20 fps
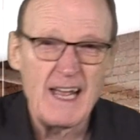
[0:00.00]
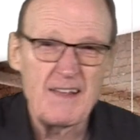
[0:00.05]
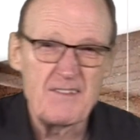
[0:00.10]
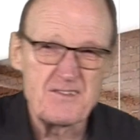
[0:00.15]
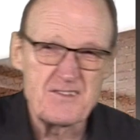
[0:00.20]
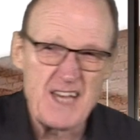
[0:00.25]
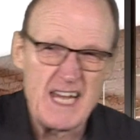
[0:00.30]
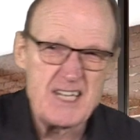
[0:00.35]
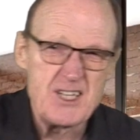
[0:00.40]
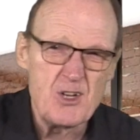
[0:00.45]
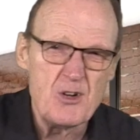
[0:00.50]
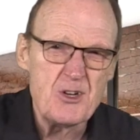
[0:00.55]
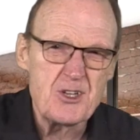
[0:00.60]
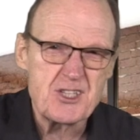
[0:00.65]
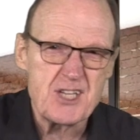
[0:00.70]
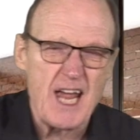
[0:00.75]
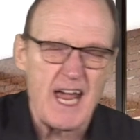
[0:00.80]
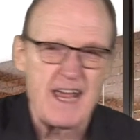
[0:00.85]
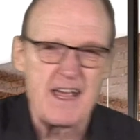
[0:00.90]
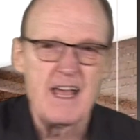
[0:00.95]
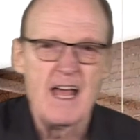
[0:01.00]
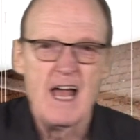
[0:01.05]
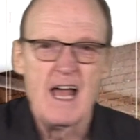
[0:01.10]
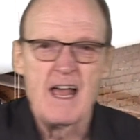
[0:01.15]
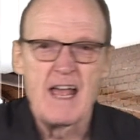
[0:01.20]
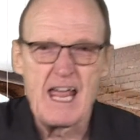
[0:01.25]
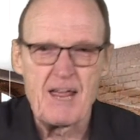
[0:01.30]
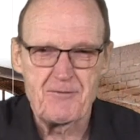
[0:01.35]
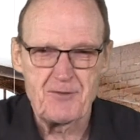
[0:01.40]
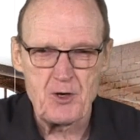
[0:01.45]
they do say
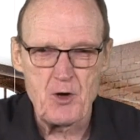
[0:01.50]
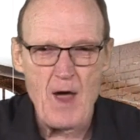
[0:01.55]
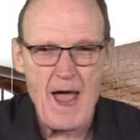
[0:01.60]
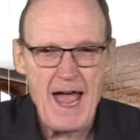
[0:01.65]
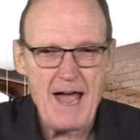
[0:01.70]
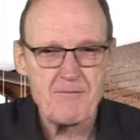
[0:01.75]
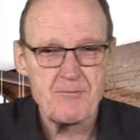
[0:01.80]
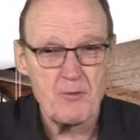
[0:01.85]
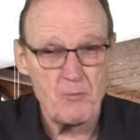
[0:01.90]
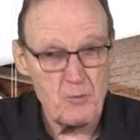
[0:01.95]
if you have,